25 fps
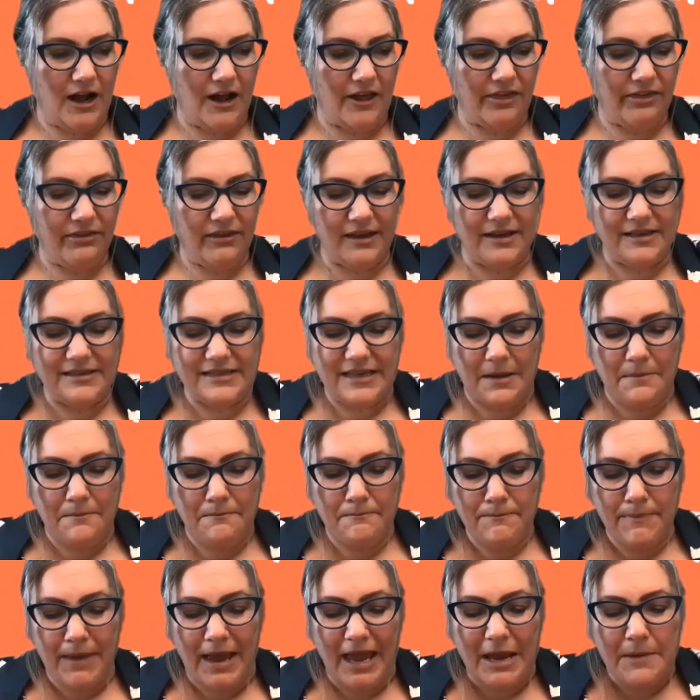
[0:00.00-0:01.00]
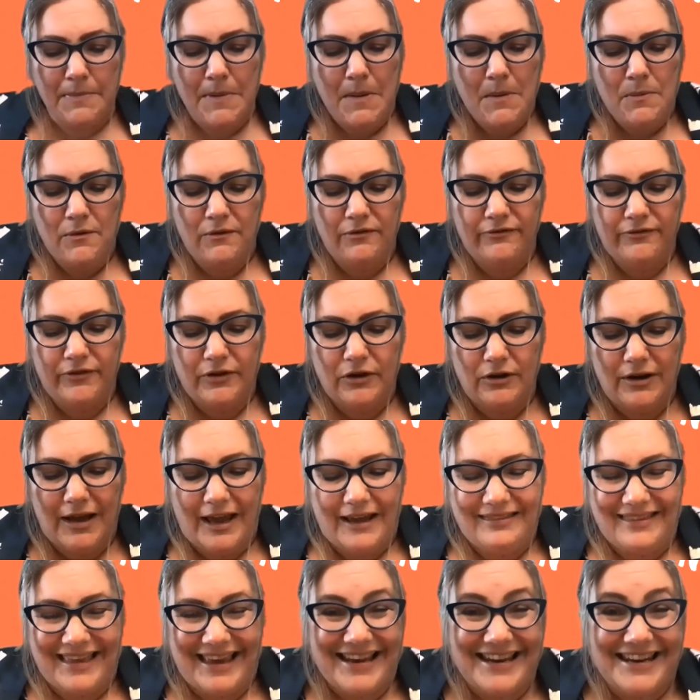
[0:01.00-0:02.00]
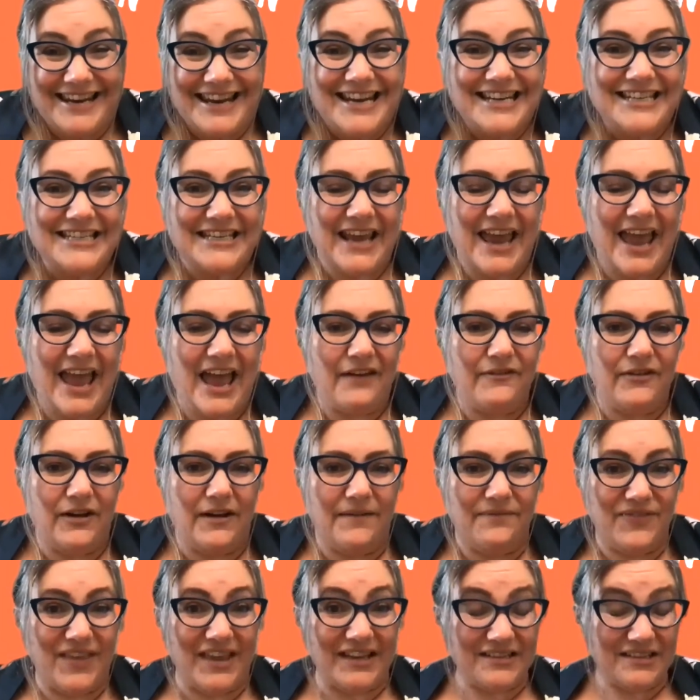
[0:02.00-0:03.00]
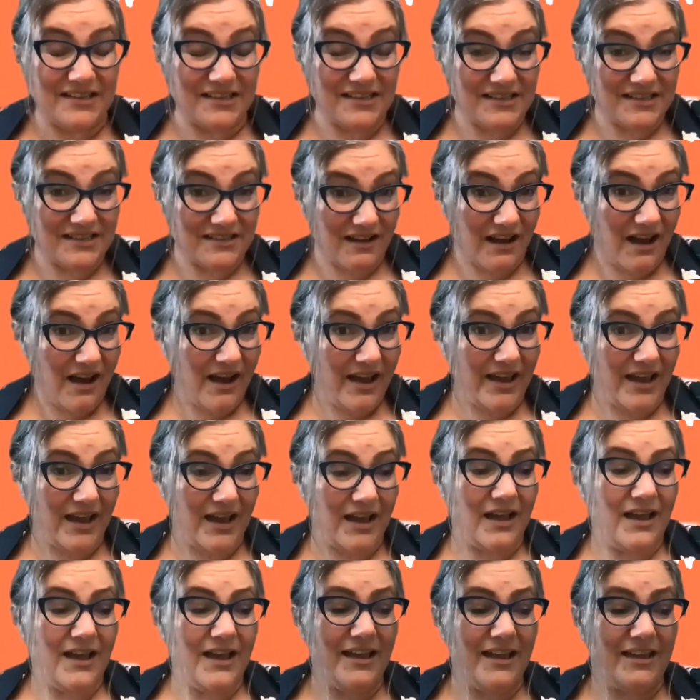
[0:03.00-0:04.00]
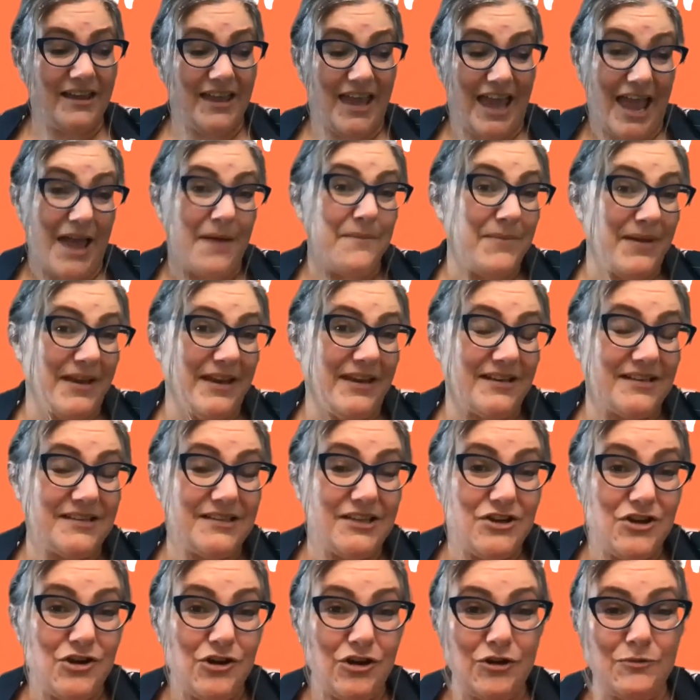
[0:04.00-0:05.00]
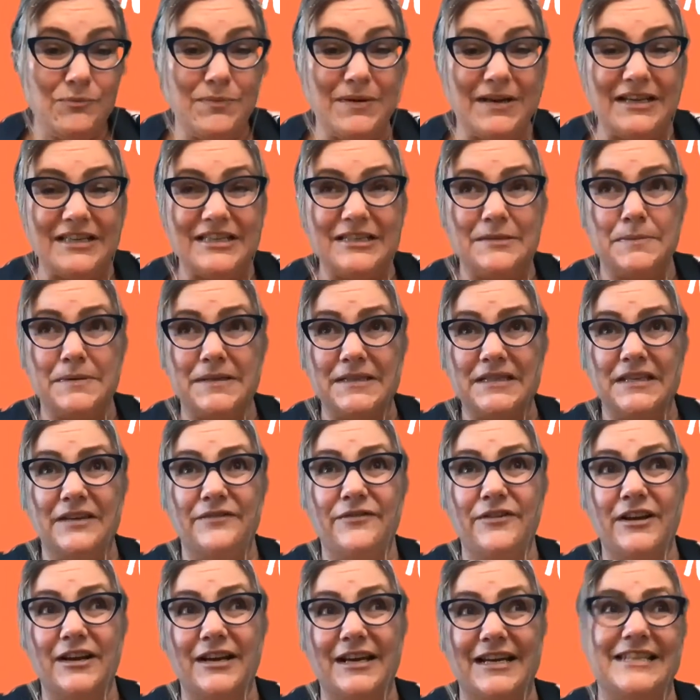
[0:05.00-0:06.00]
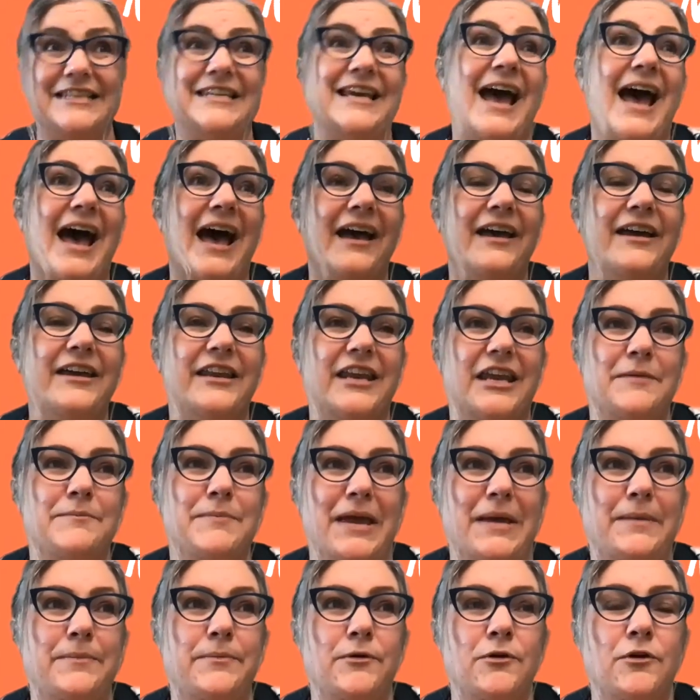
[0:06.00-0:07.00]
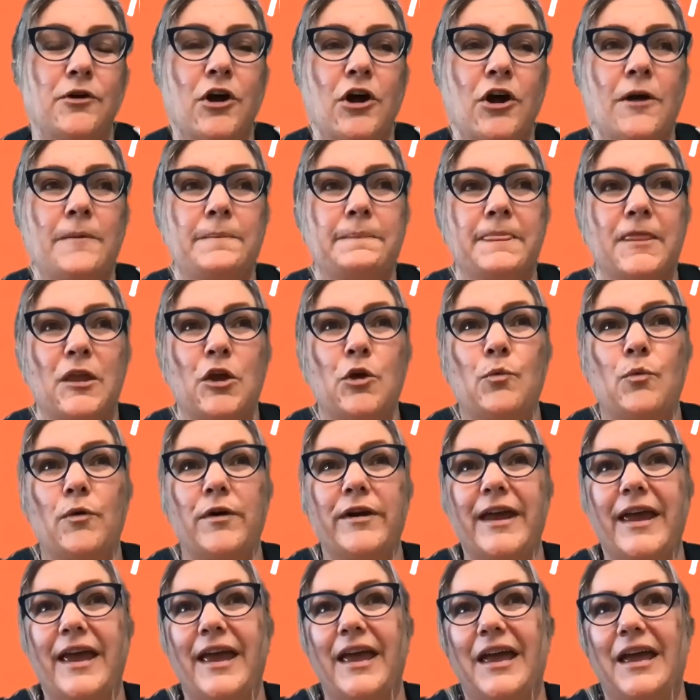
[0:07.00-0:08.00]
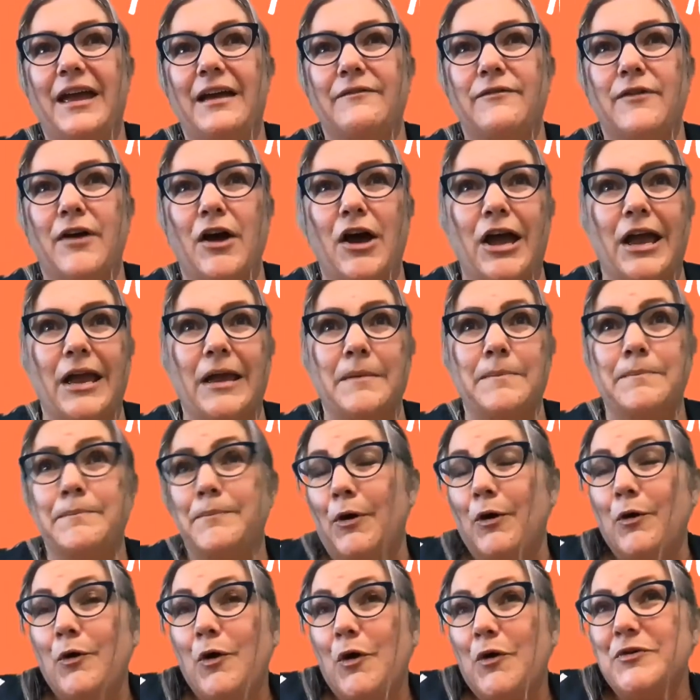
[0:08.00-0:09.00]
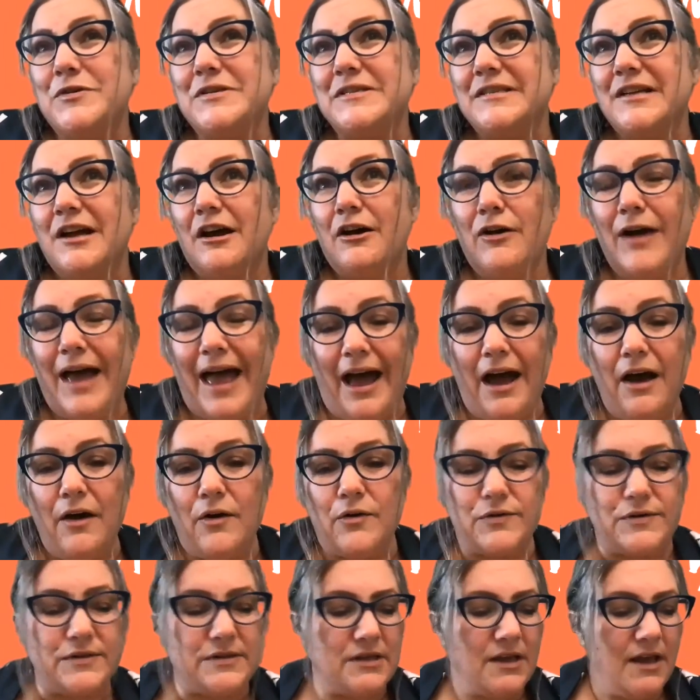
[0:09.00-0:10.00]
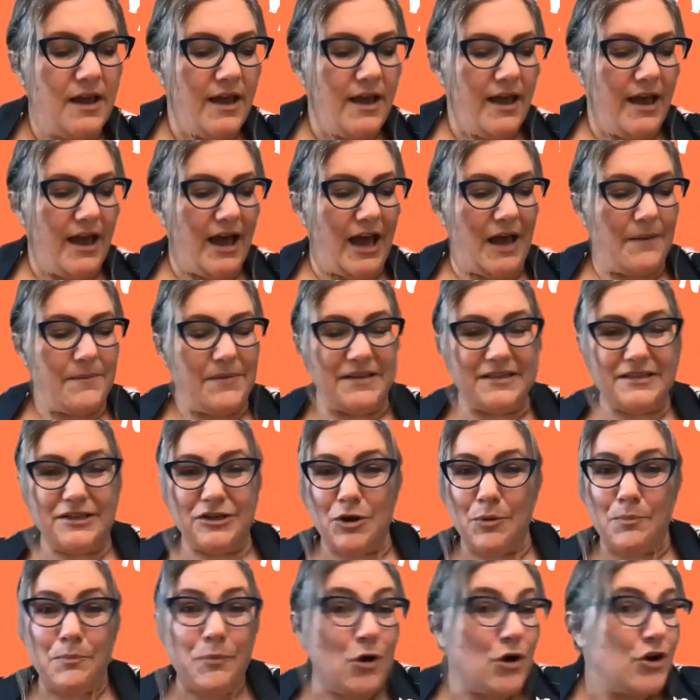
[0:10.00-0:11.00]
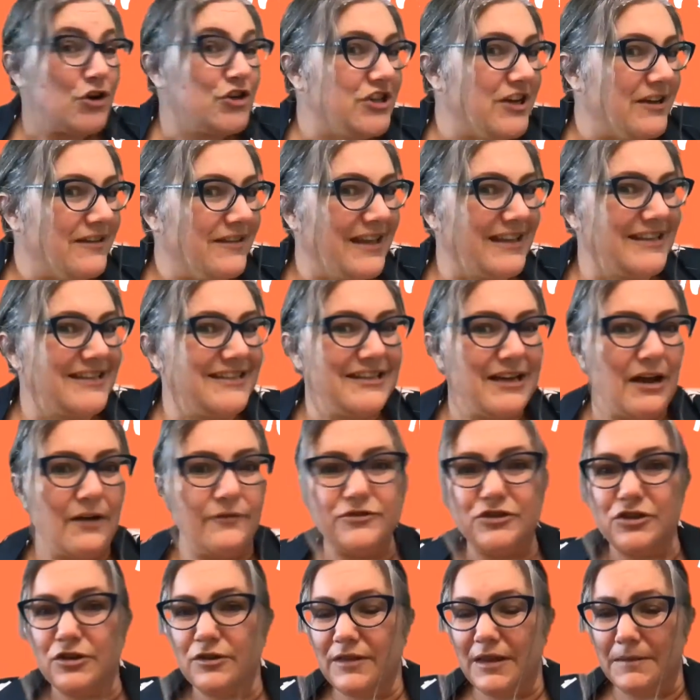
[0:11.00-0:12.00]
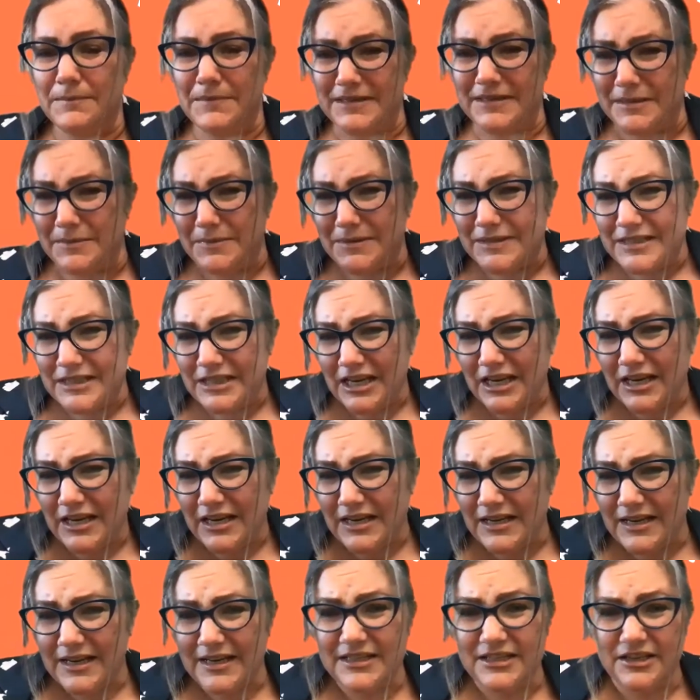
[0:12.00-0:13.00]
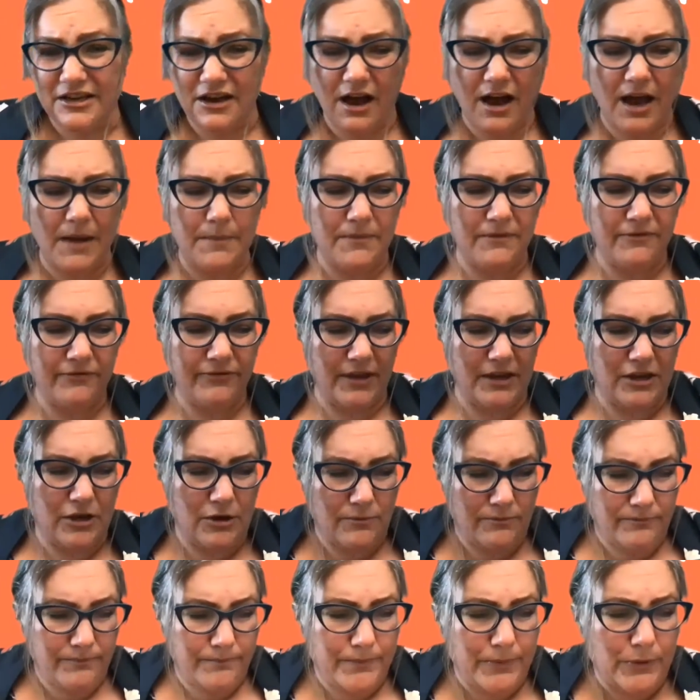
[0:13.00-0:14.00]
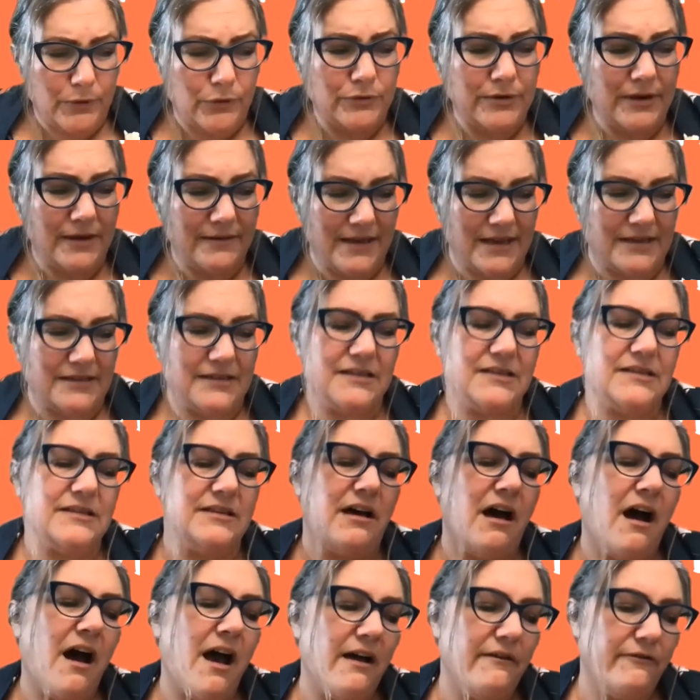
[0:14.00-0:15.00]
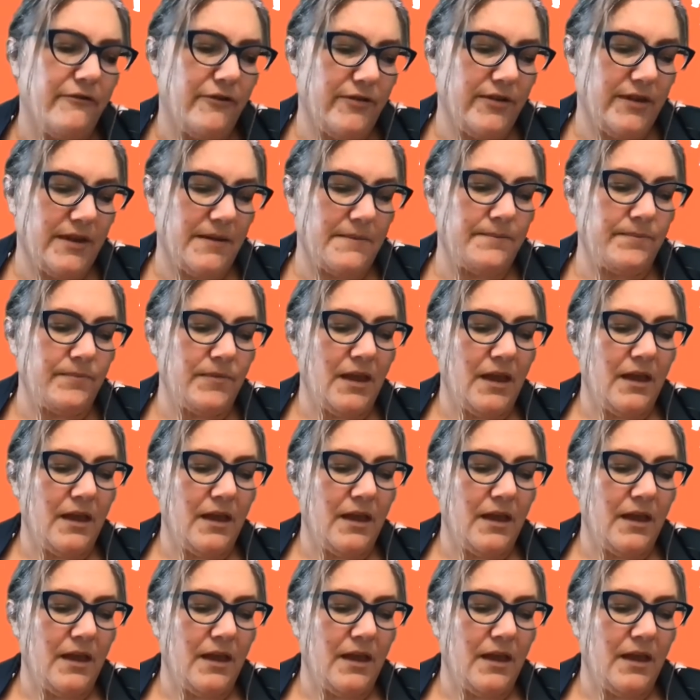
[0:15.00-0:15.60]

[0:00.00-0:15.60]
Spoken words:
things that make people feel like they need to have it, that desire can be it. So you could be specifically targeting people who want to have a boho style house, and so you're pushing that stuff to them. It's a particular type of thing. You're building that desire for them.